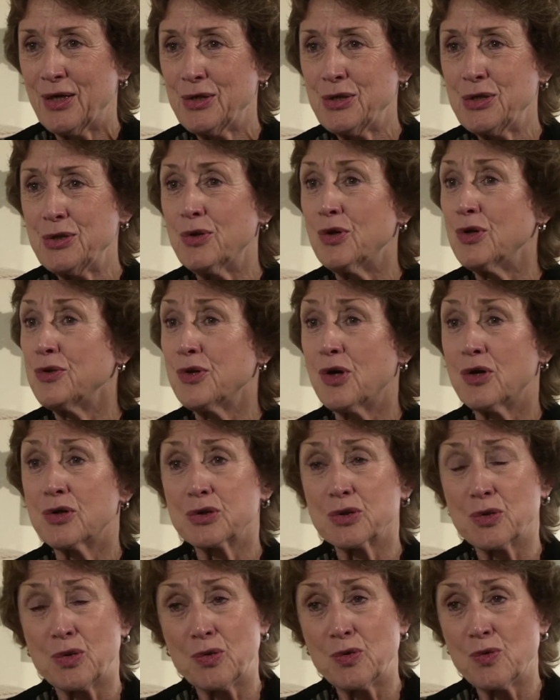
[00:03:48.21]
you're
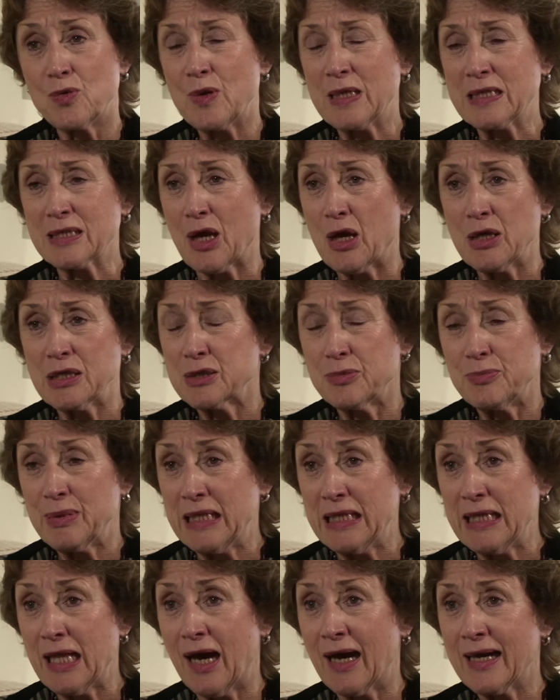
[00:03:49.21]
not always going to be
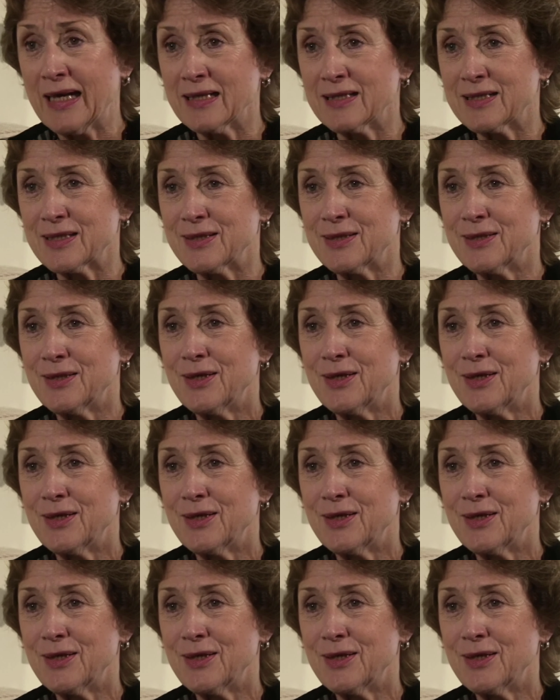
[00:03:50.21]
liked.